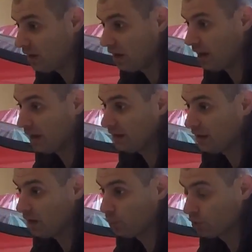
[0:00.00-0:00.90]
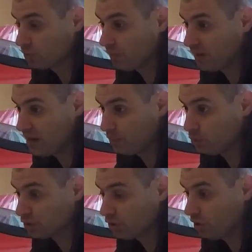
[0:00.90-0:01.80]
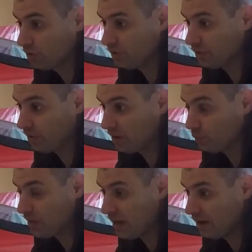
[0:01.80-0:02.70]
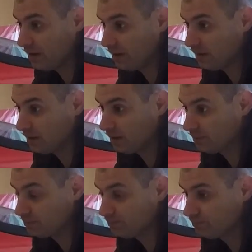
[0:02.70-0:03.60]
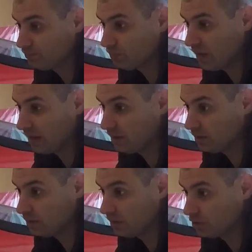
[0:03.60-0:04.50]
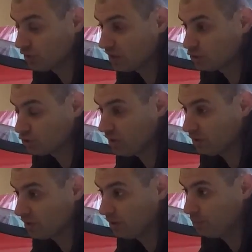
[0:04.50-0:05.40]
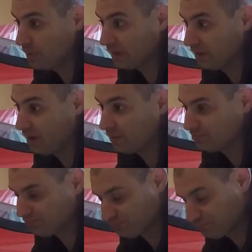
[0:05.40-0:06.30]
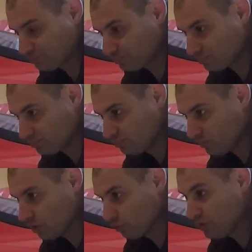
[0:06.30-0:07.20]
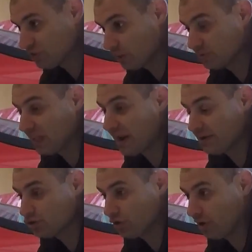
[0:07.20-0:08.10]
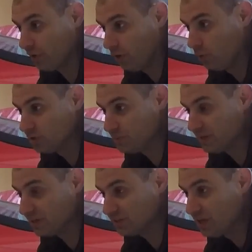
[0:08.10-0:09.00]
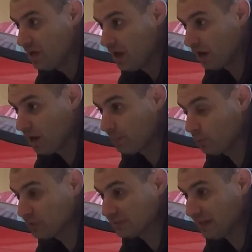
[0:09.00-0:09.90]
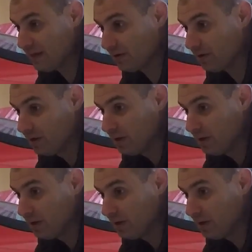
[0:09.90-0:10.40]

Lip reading: I worked with my neighbor who's a car dealer, and we had a tractor trailer come pick it up. The reason I'm glad I didn't trailer it home is because a couple of weeks later,